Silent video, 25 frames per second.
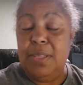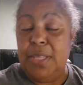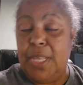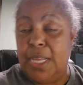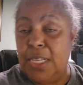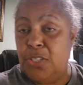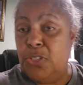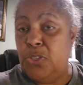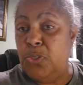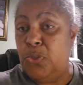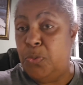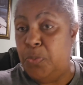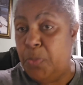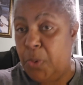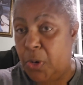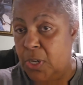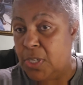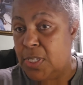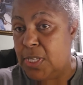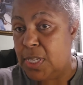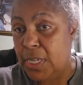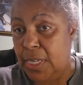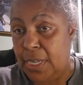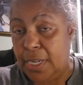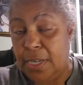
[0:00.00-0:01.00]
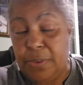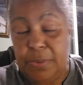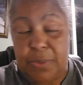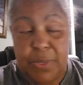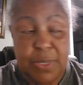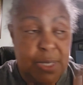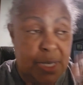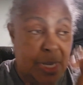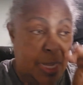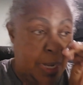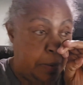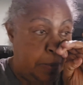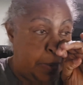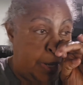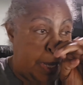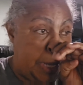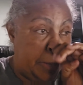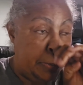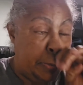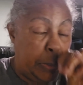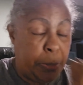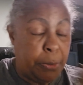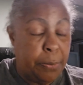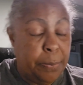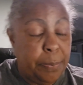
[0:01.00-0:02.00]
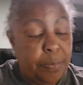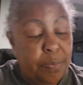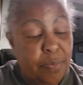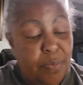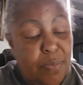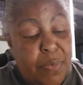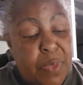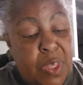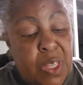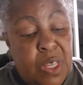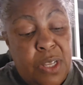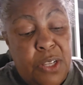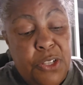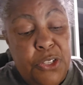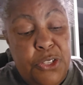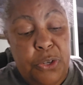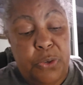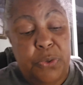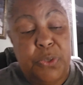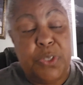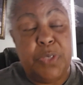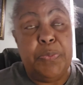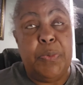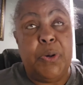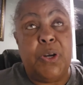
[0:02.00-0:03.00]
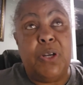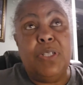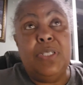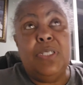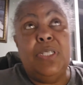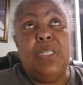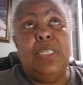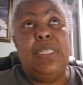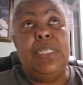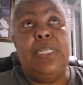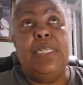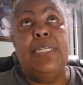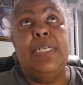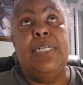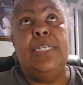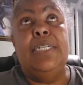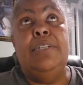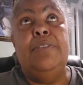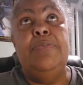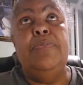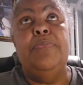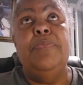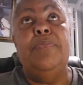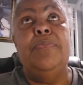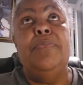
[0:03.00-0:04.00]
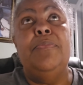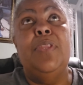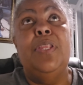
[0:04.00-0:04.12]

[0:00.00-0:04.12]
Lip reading: That's who Marcelina was named after. So it was Marcelina.